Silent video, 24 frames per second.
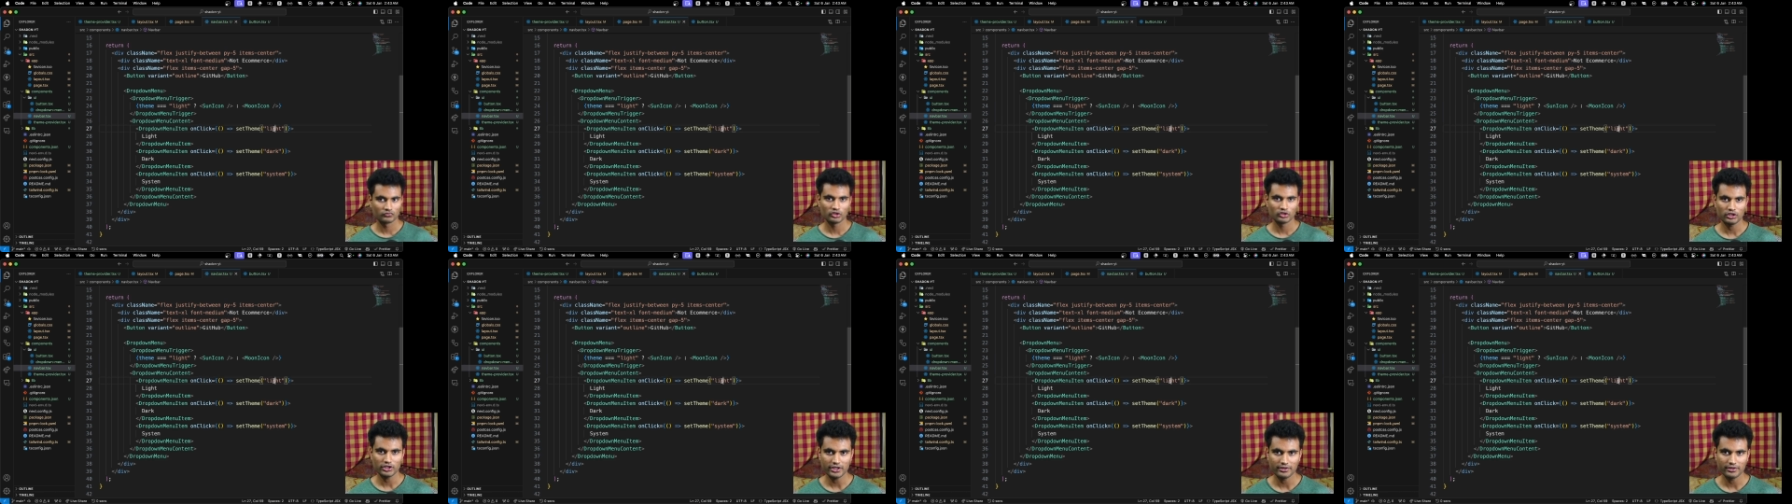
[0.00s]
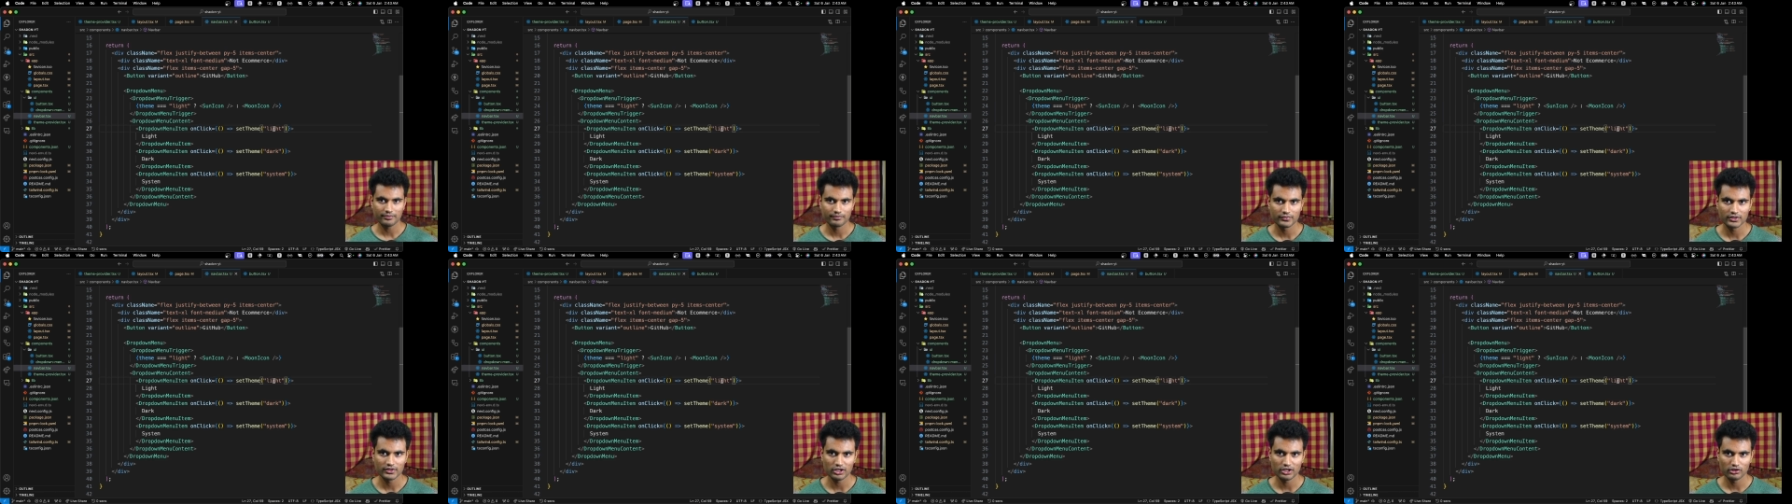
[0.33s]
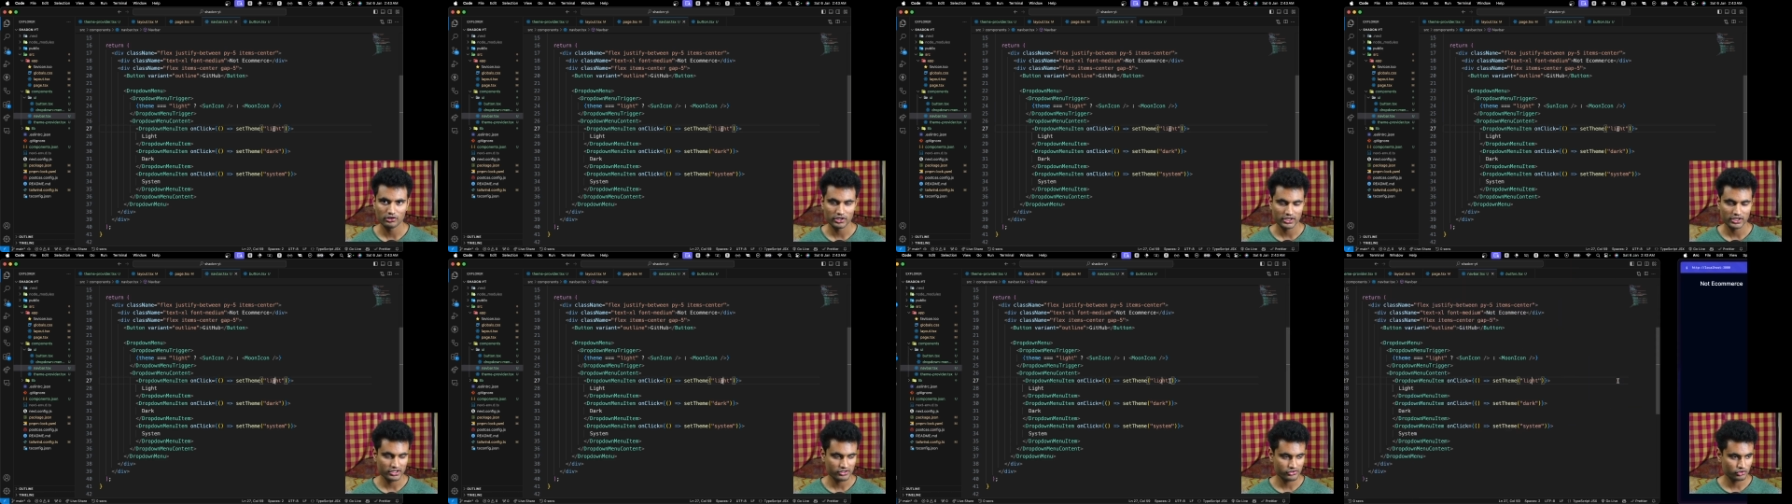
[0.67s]
Okay, now
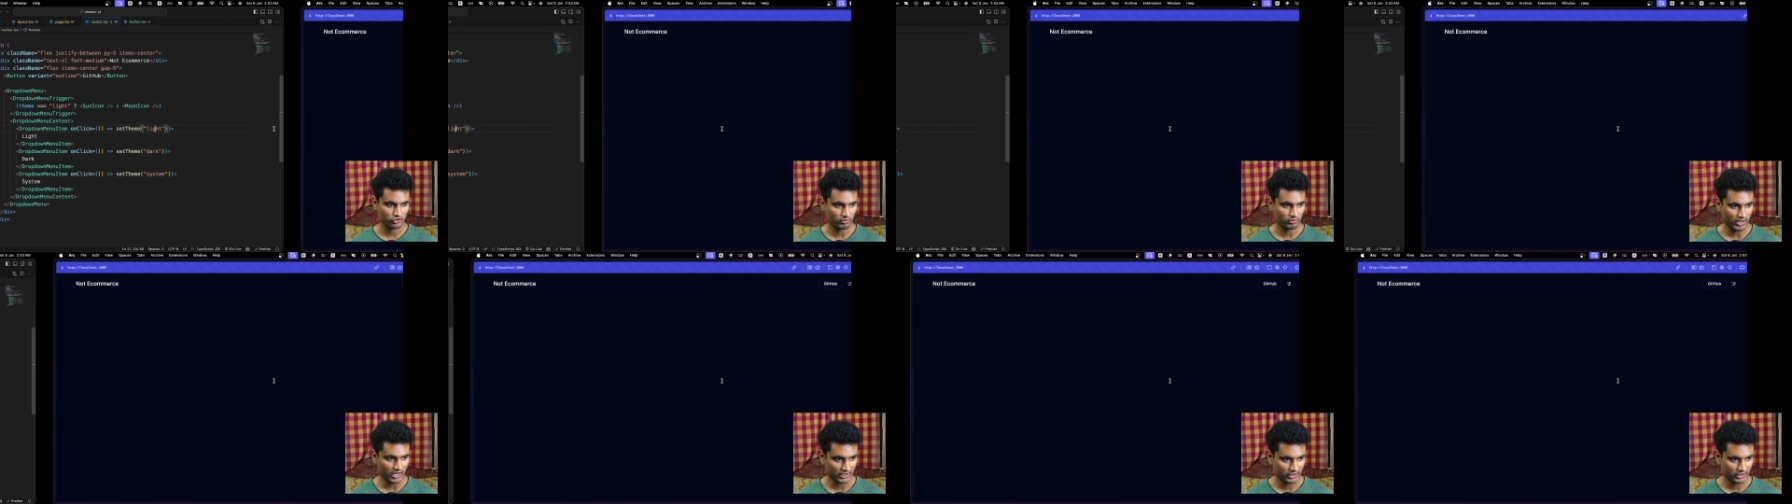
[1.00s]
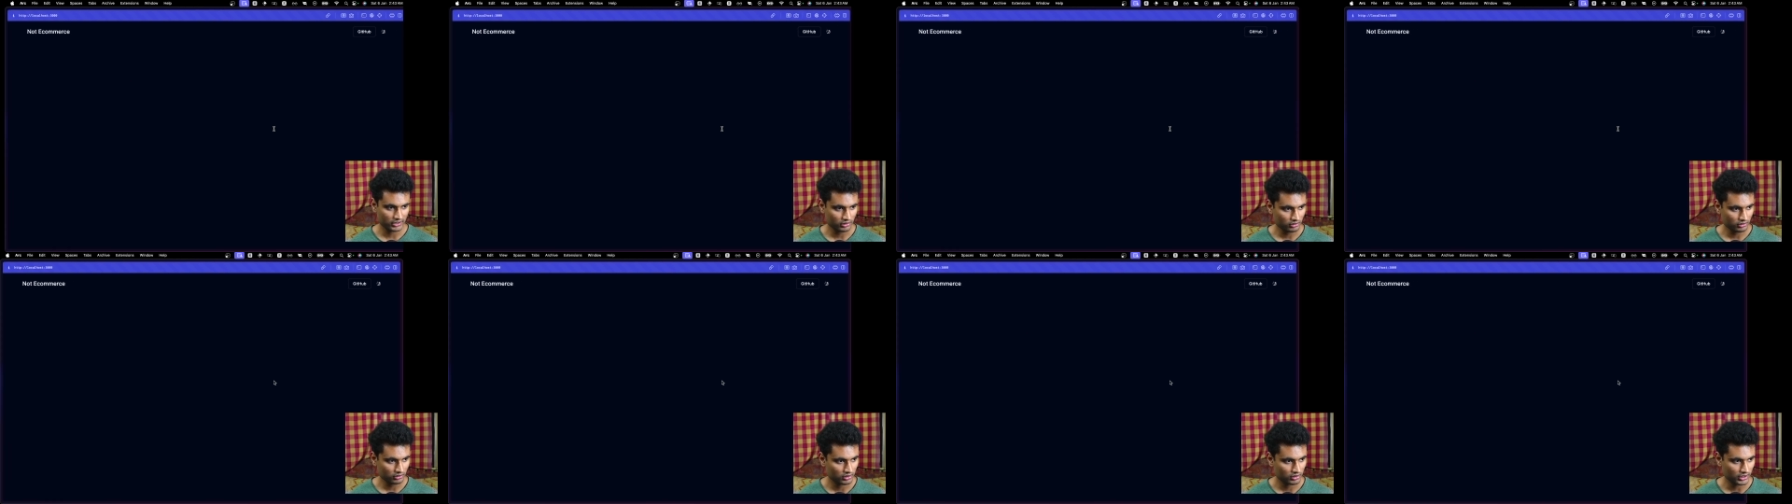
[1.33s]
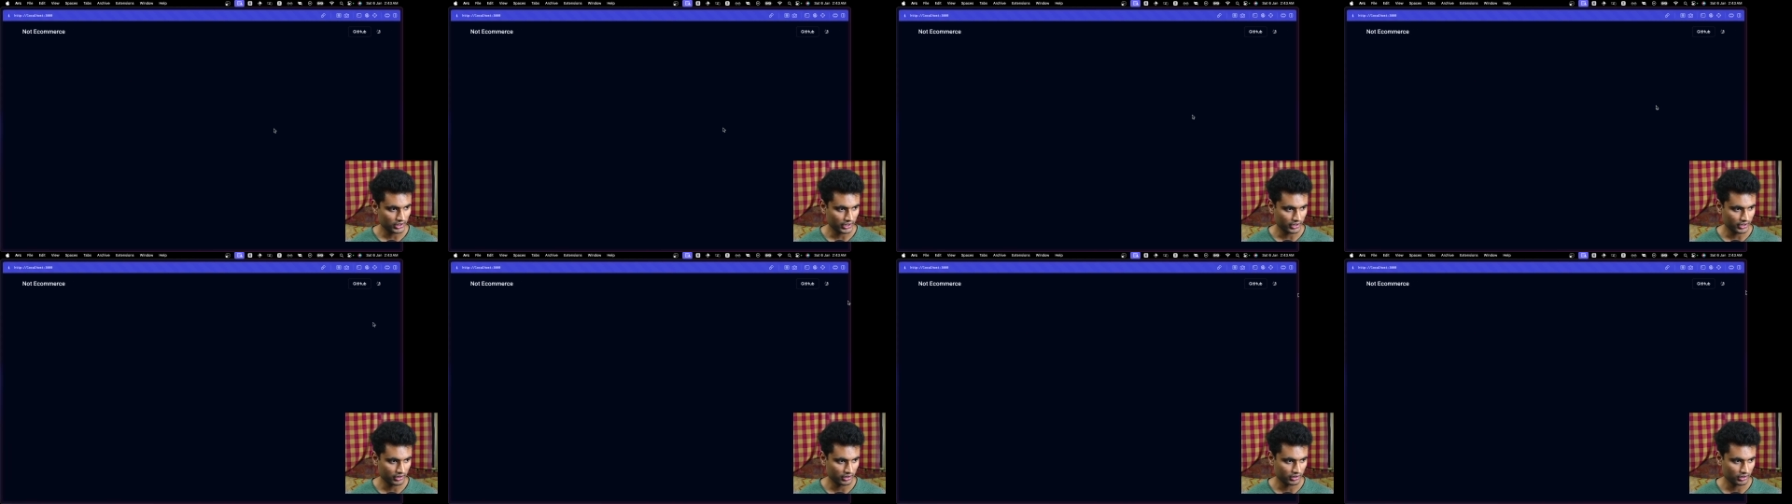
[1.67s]
let's go back here,
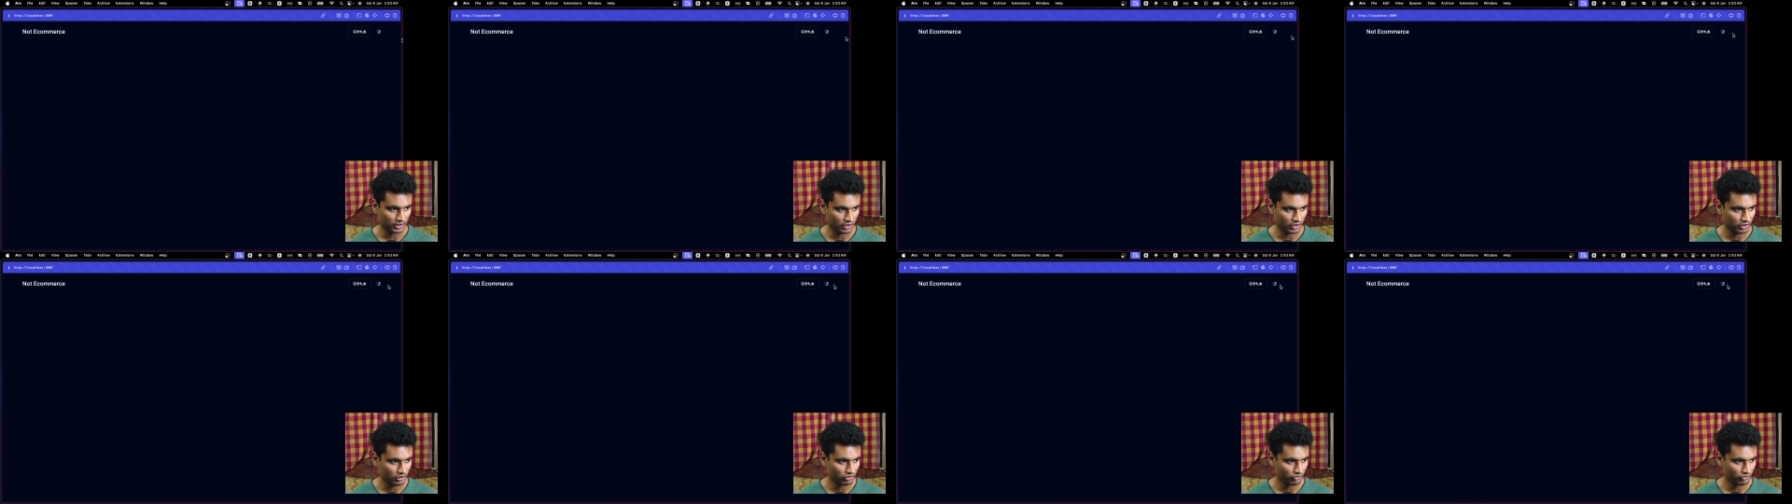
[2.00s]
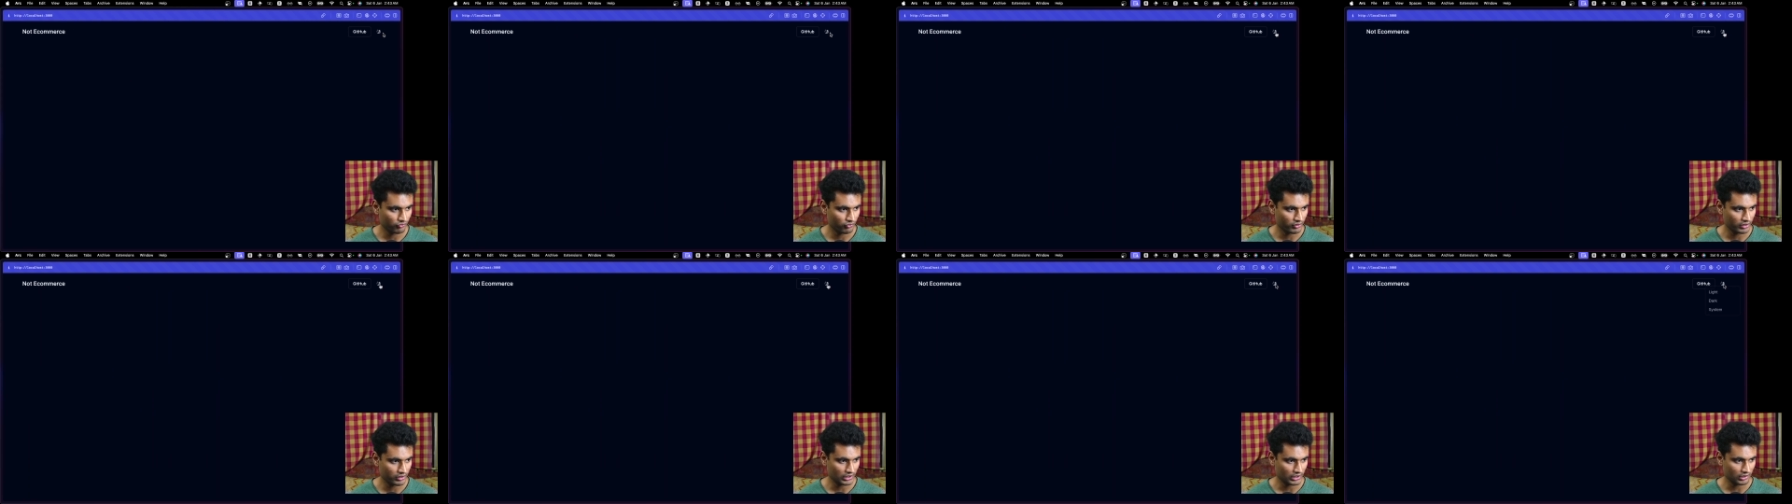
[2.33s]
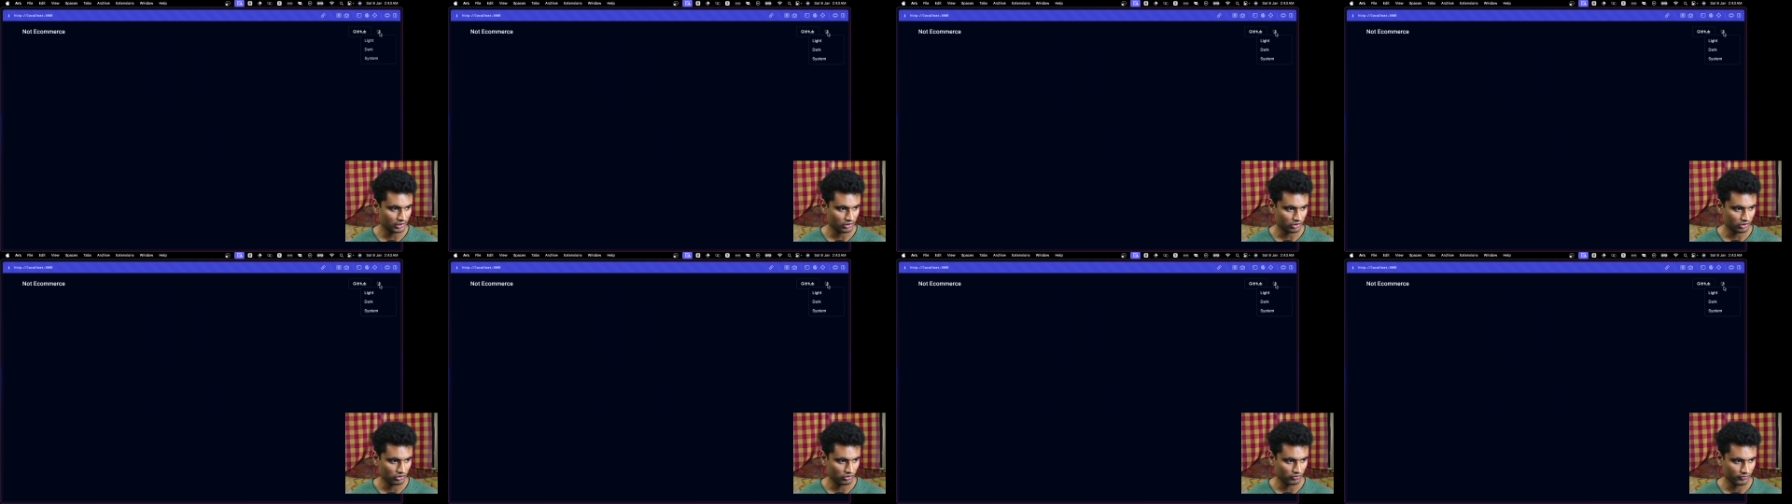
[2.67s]
and now if we
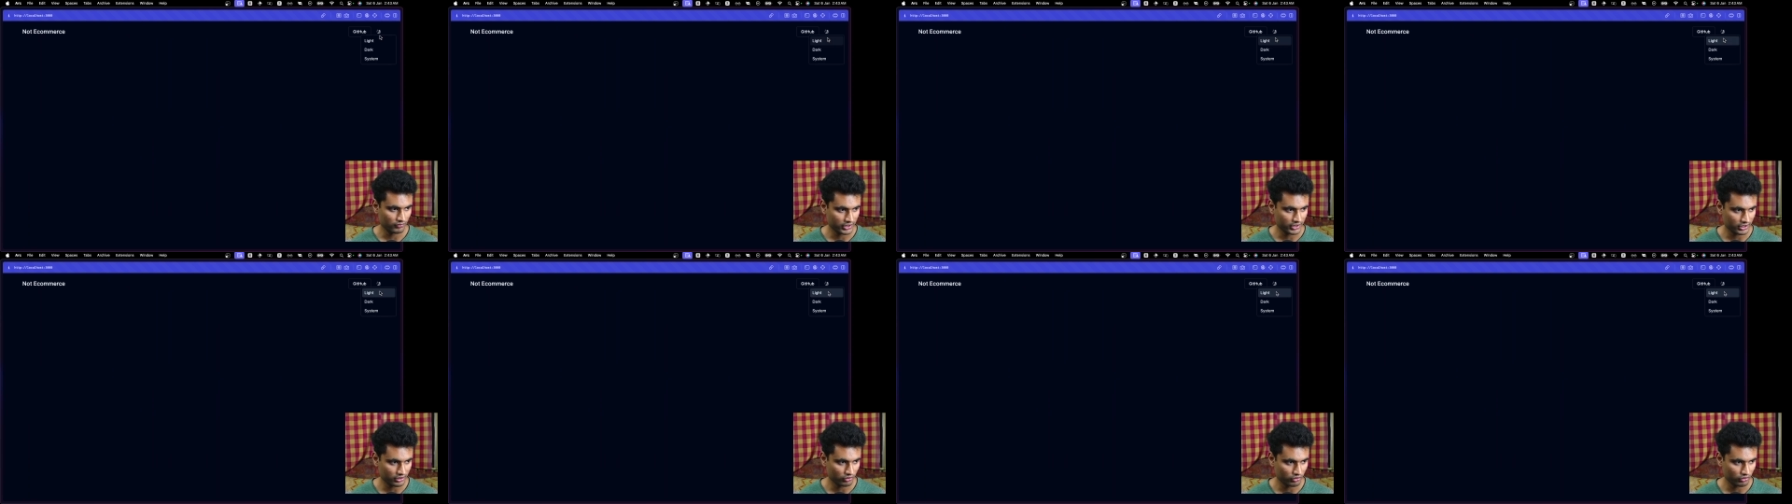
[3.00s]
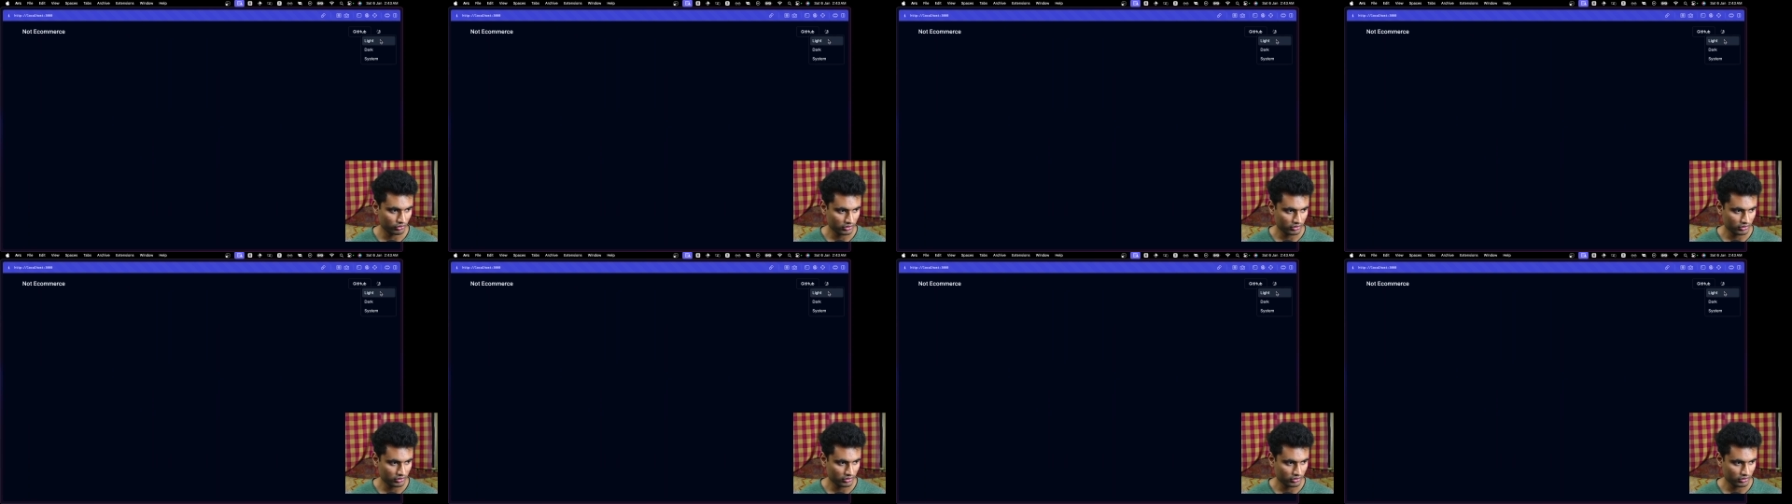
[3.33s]
can go